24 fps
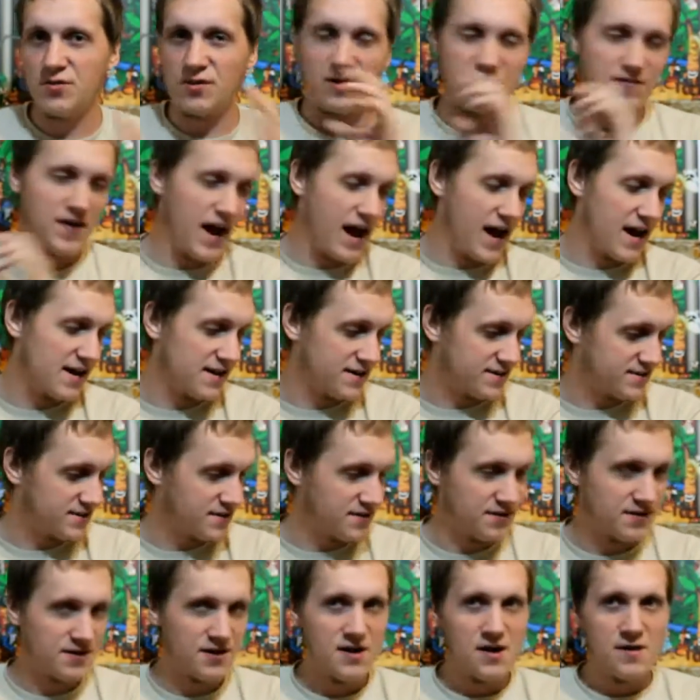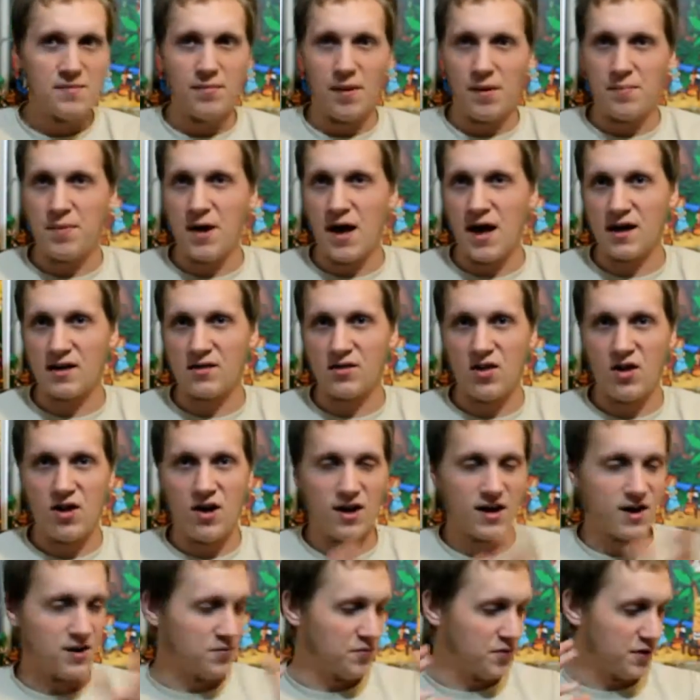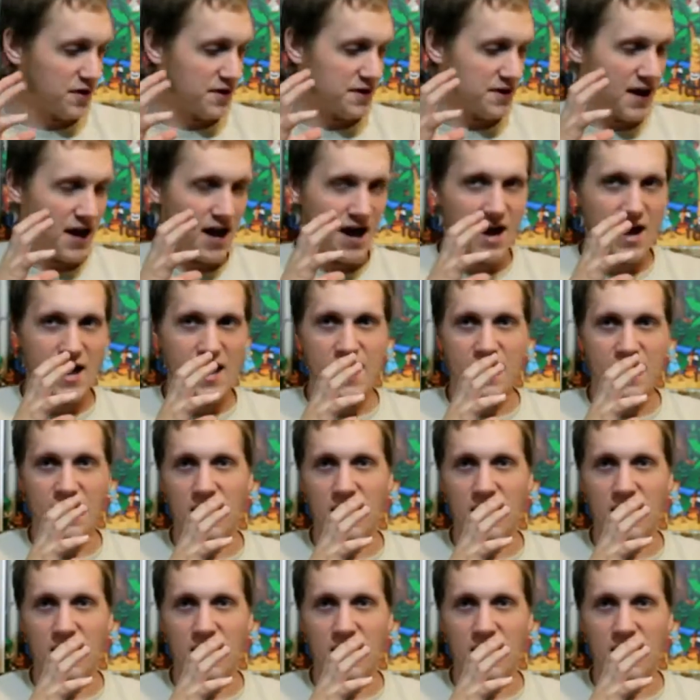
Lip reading: what I've added to my backlog, and what I